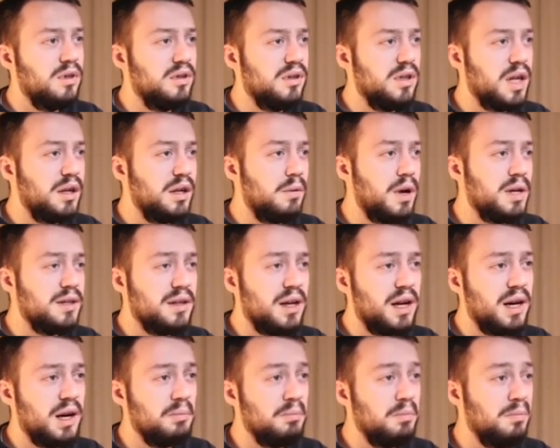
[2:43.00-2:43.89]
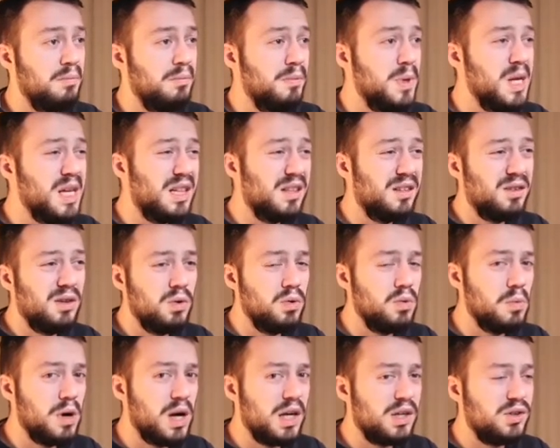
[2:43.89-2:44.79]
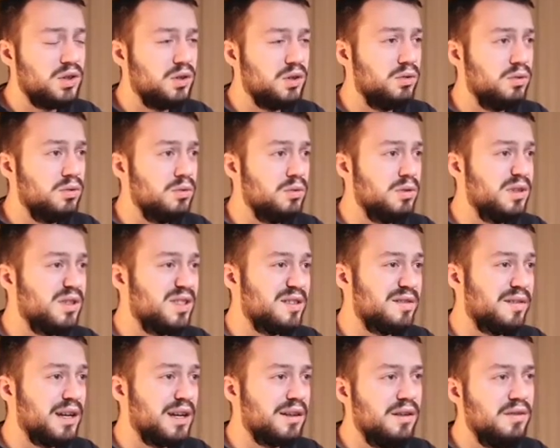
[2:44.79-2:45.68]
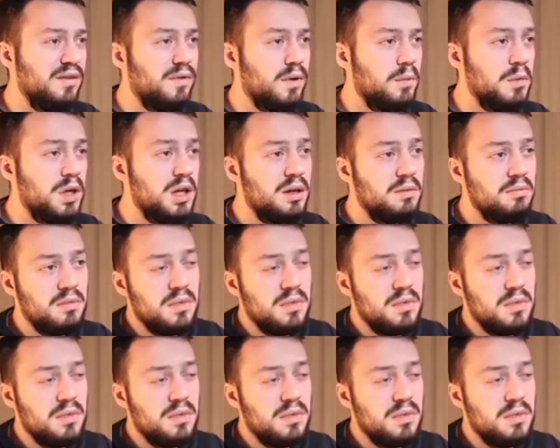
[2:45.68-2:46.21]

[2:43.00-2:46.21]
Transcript: The other ones are a bit too much uh, too distracting for me,